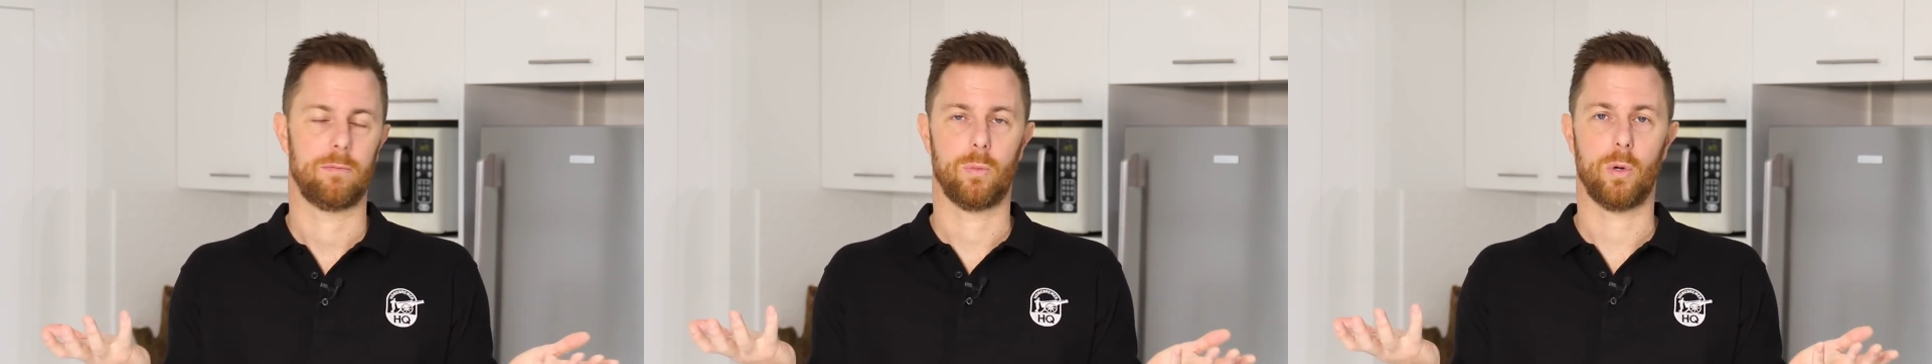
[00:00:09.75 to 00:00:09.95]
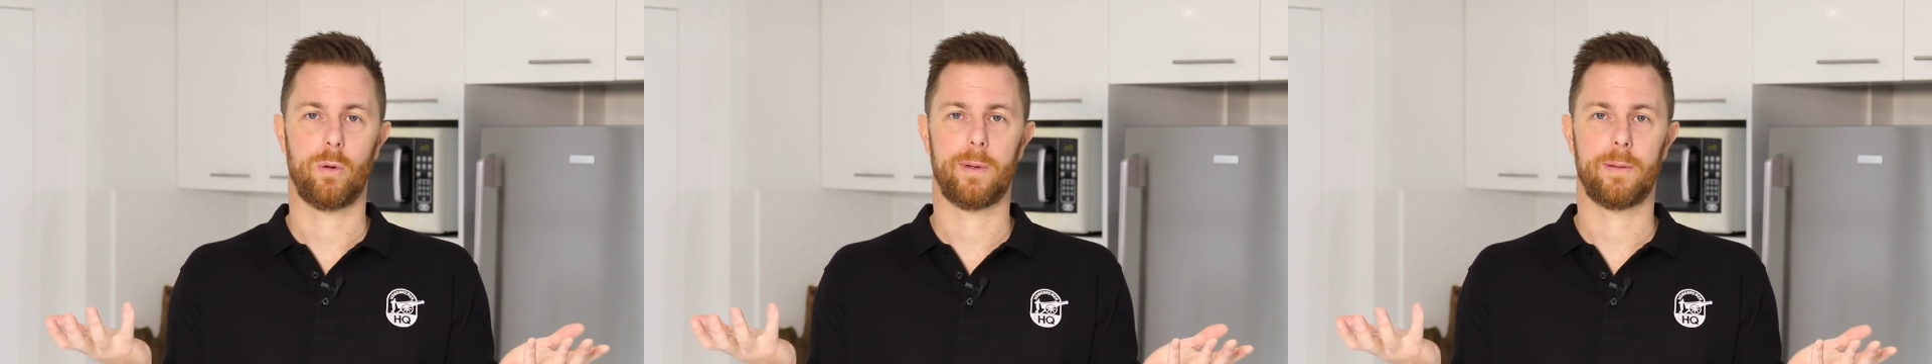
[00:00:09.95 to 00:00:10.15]

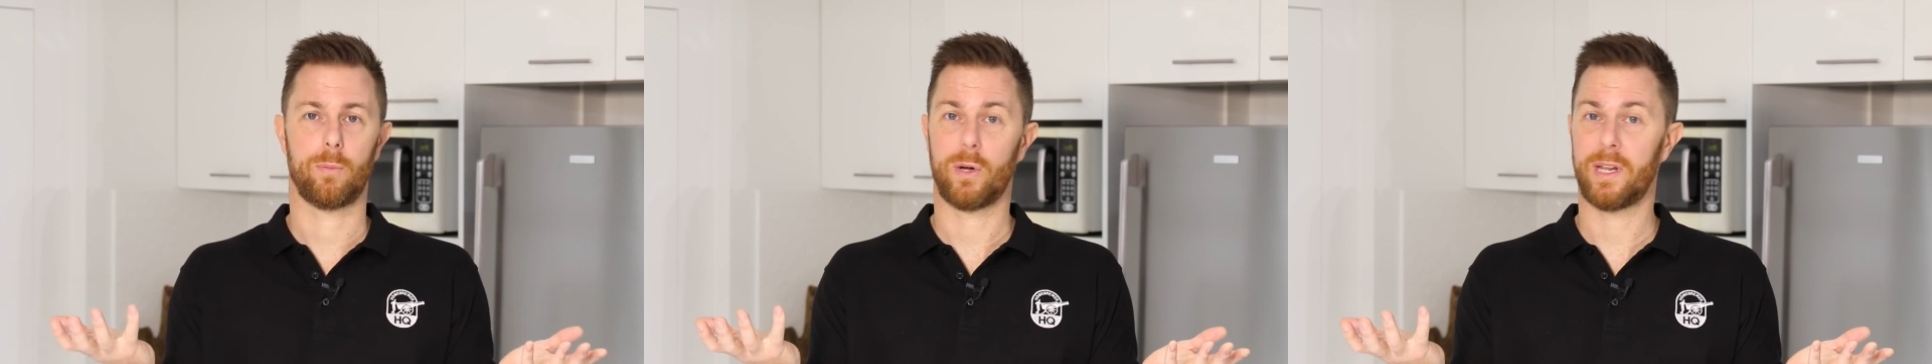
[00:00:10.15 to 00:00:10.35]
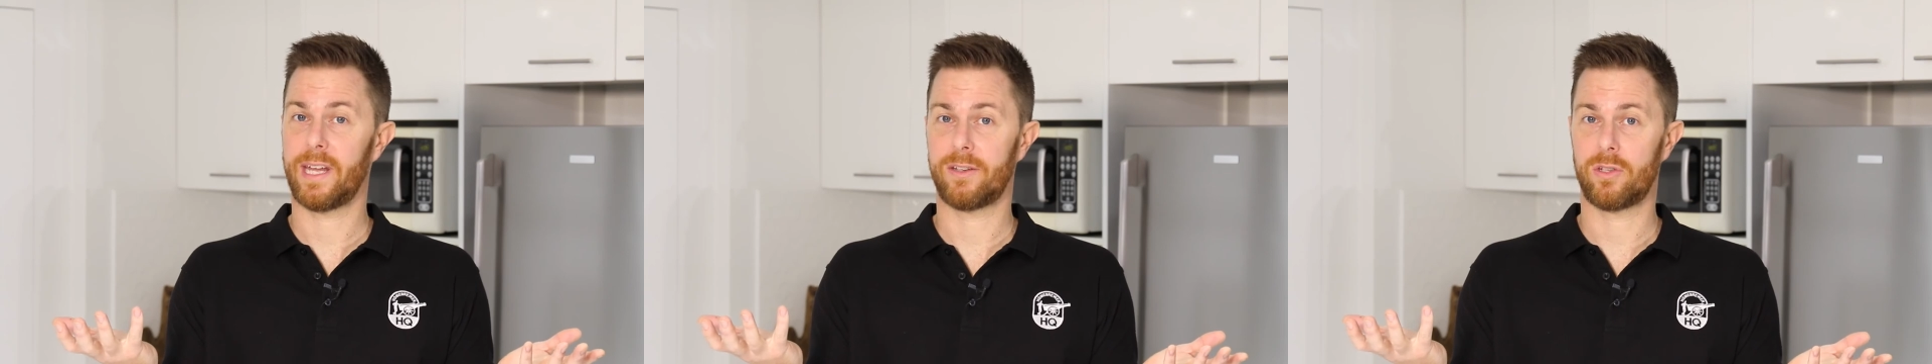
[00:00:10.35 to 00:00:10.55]
What do, we,
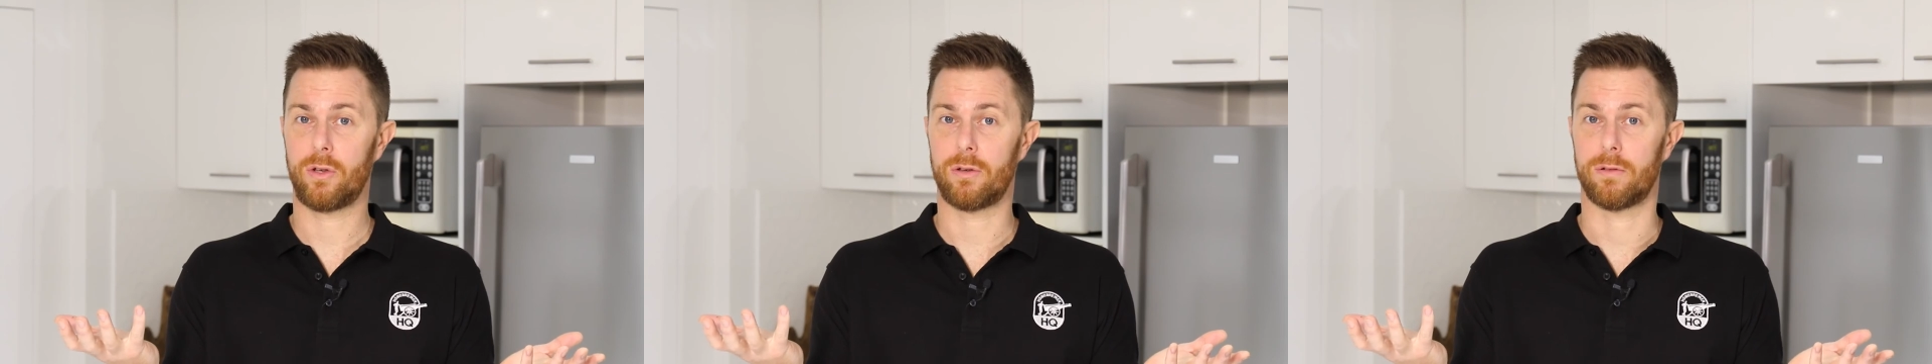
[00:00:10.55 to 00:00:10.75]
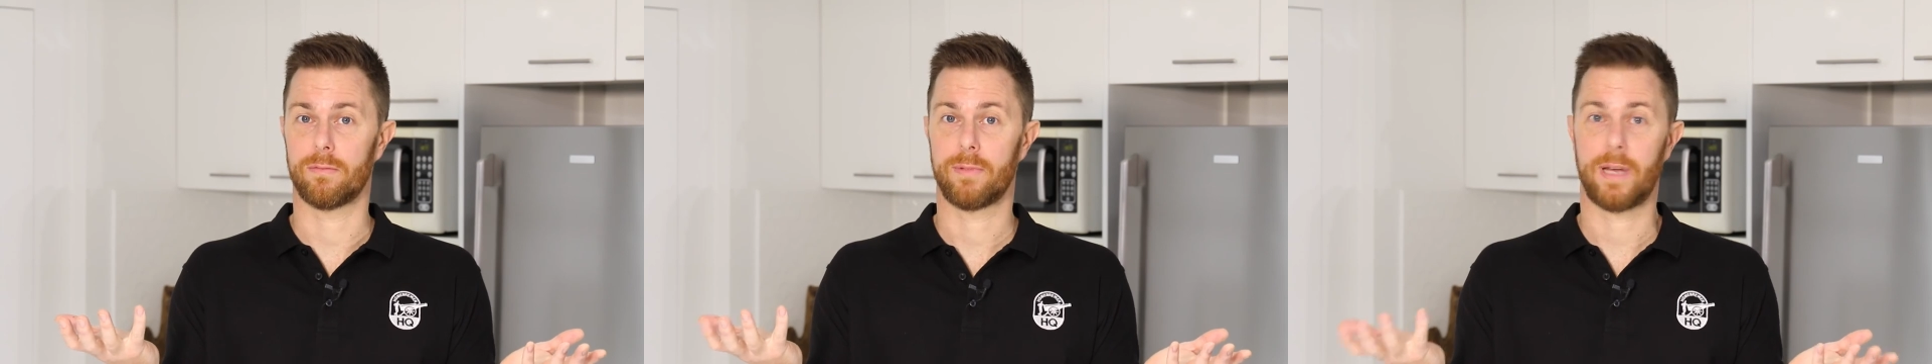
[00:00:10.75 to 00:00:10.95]
what do they
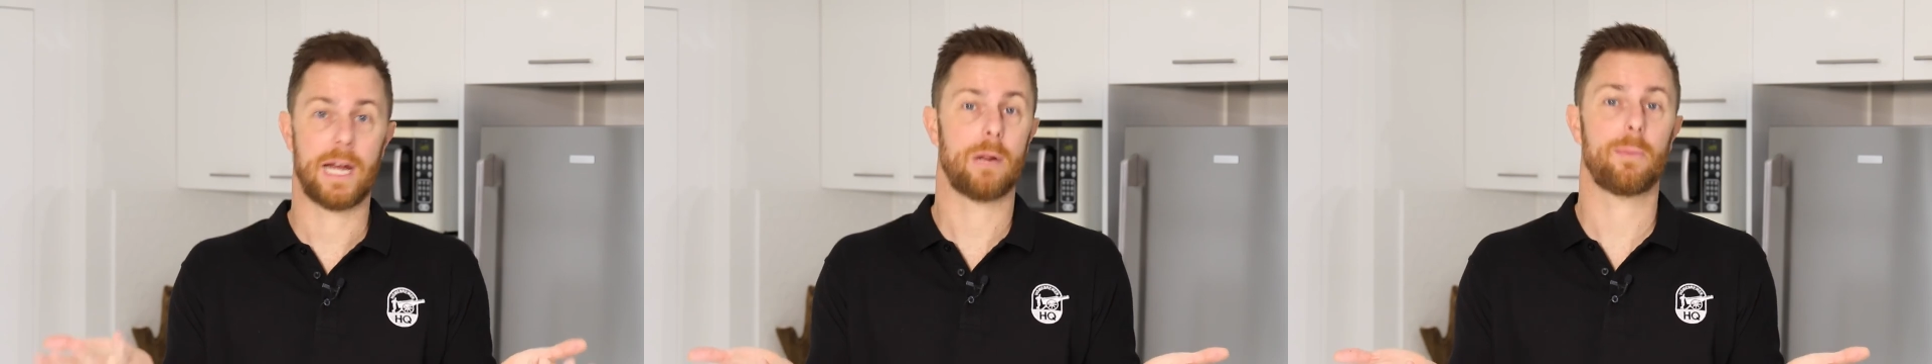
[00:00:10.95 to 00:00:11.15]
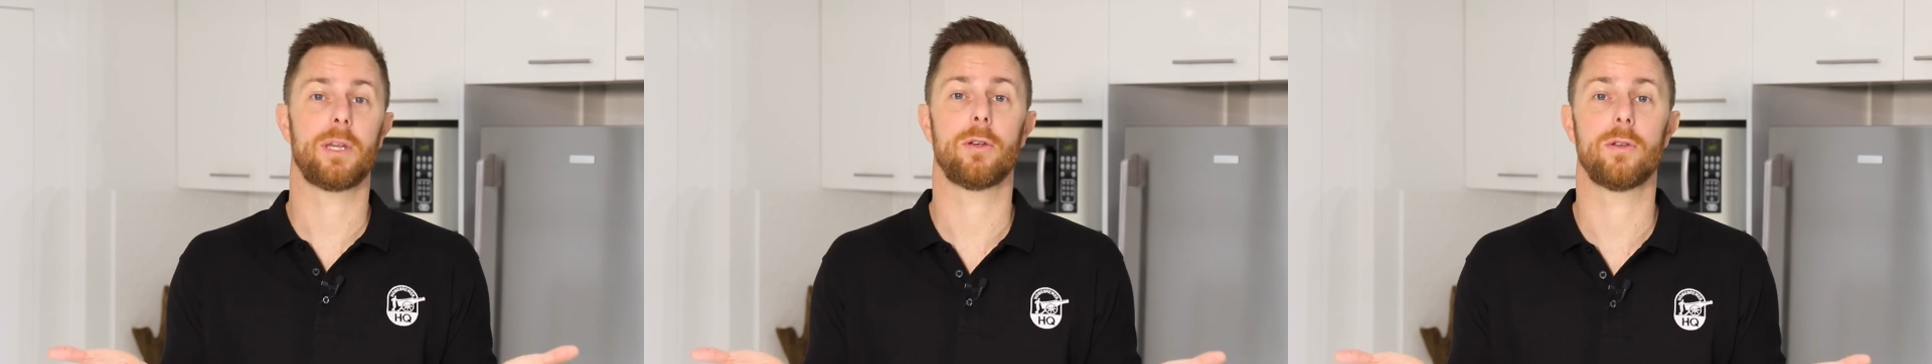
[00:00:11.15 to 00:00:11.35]
do?
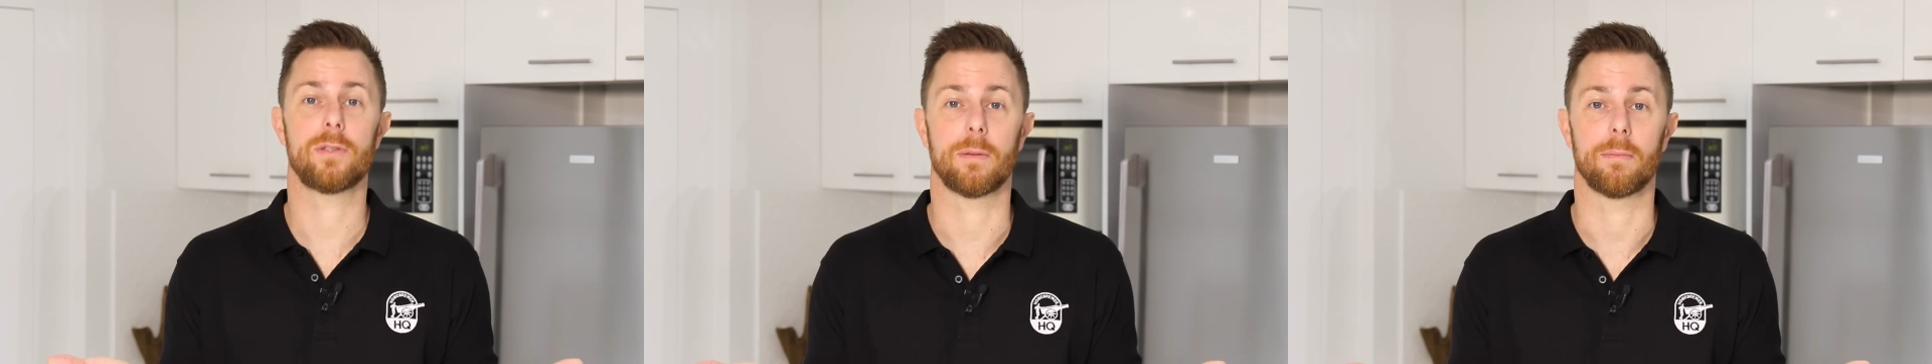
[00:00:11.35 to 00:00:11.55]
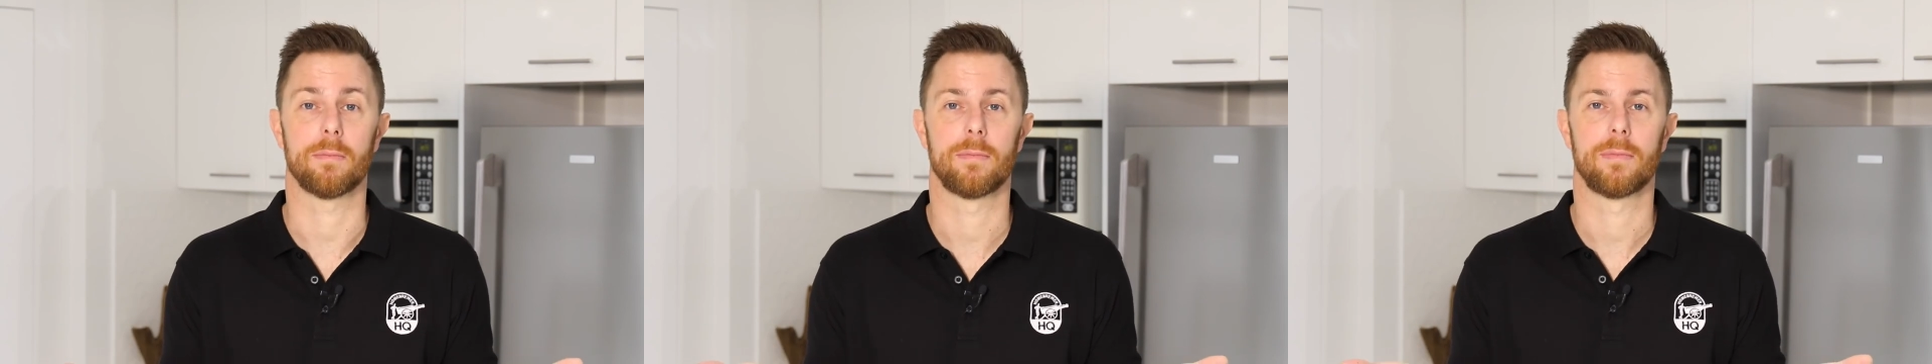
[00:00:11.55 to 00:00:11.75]
How do we use
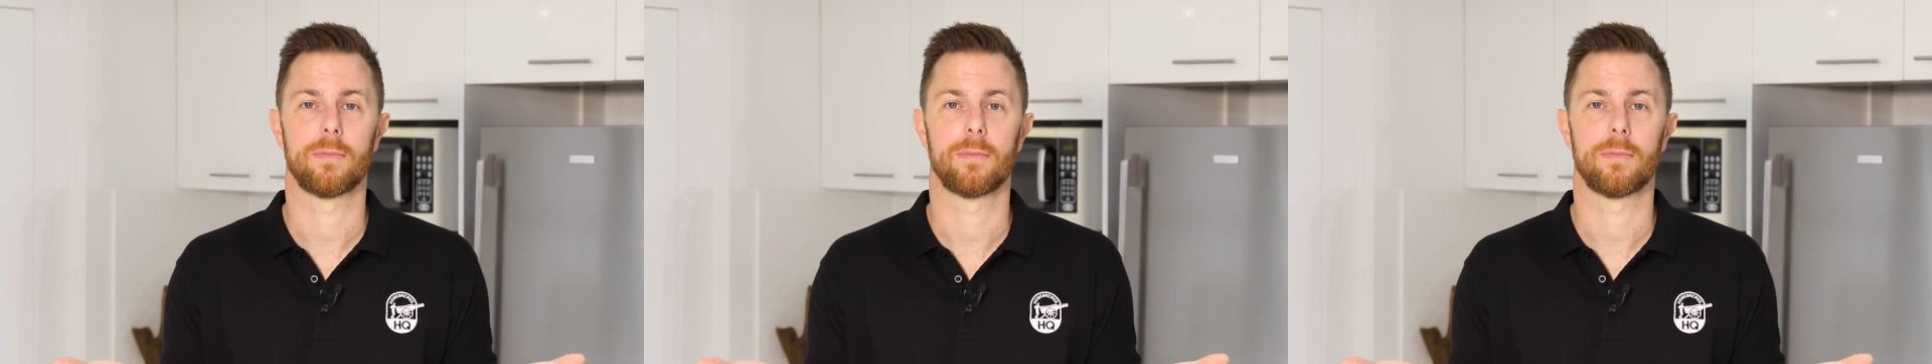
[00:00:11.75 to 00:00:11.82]
them?